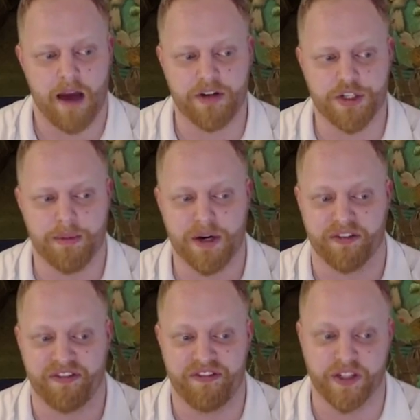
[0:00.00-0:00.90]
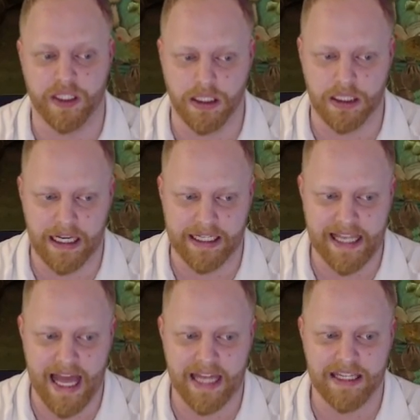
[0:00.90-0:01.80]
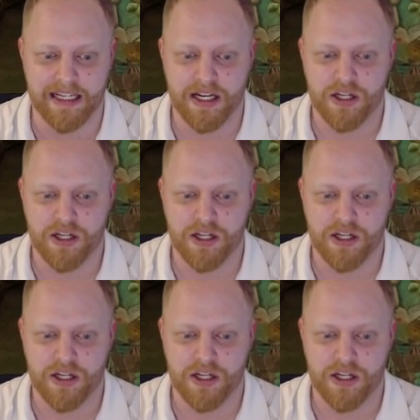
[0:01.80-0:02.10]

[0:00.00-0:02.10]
every turn meter fill I get,